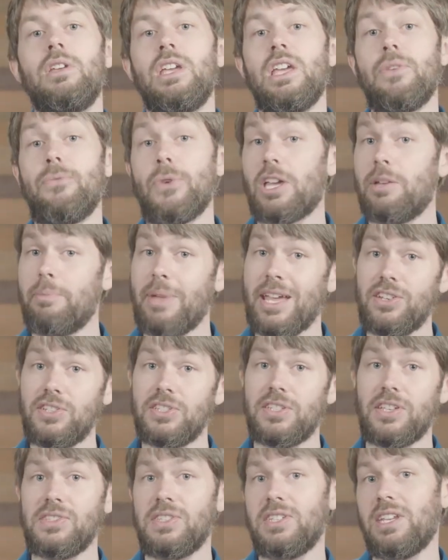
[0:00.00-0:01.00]
If a command
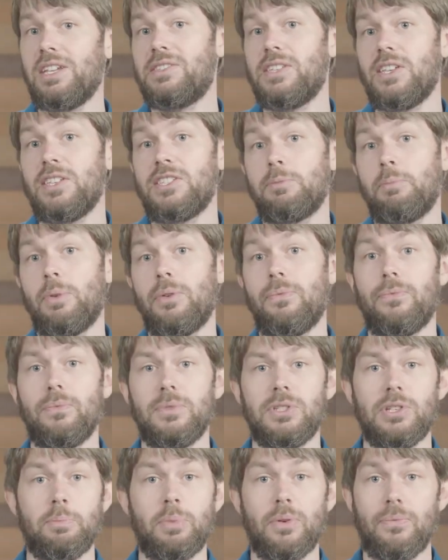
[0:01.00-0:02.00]
doesn't exist
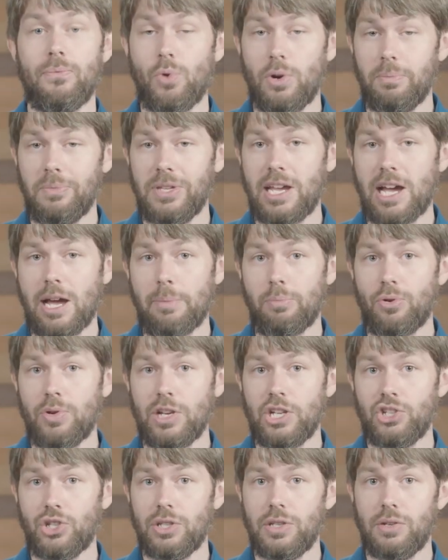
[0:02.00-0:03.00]
to perform the
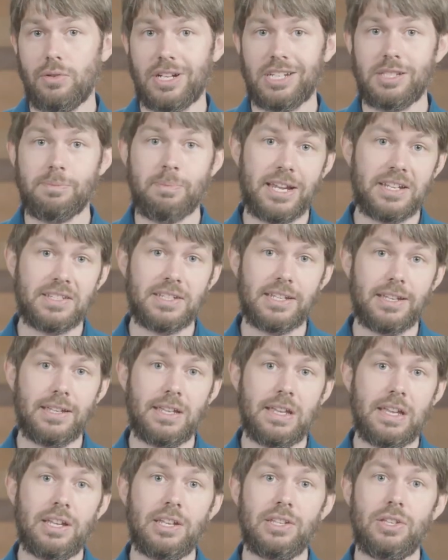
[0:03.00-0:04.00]
operation you're expecting,